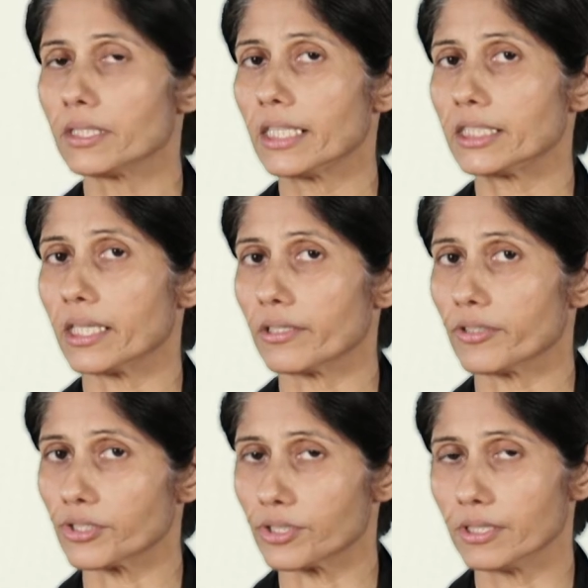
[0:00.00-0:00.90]
Desikan
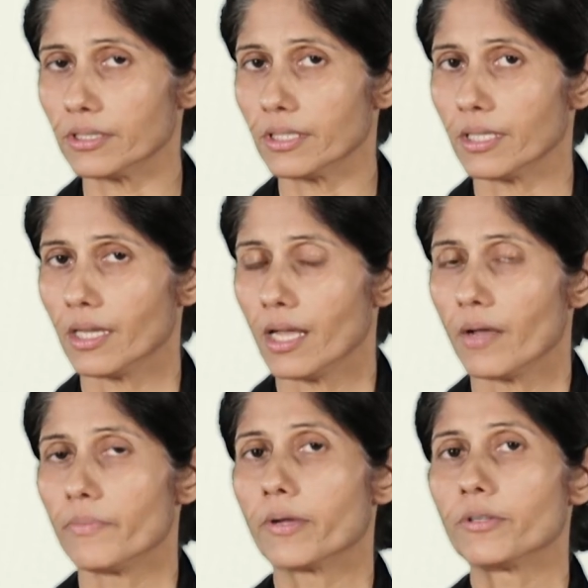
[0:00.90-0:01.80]
Krishnan,
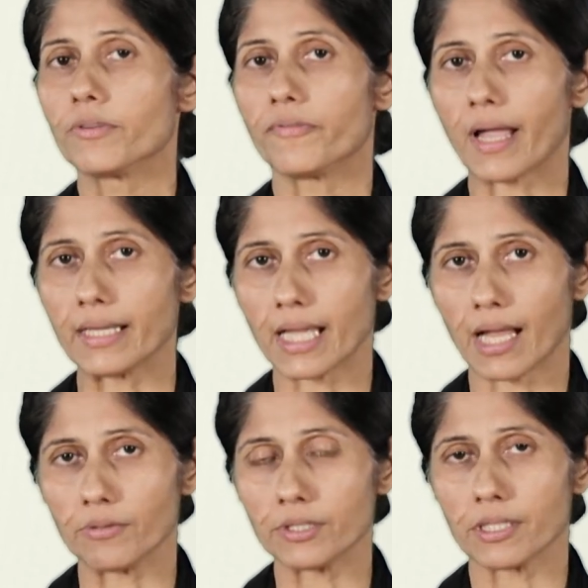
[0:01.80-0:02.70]
we're going to find
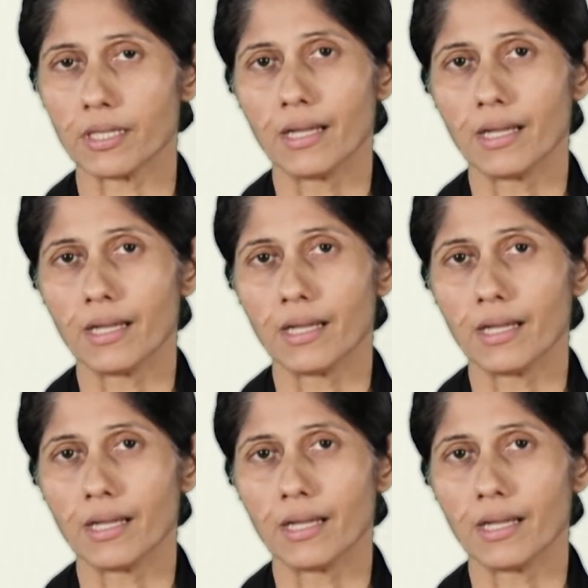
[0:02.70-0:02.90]
out